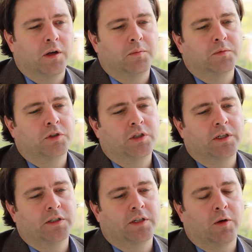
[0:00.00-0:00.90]

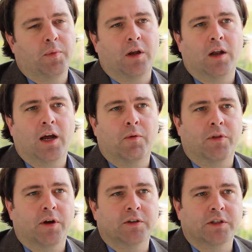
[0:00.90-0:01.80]
She is helping a lot
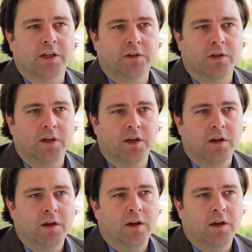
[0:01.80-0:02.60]
with our scheduling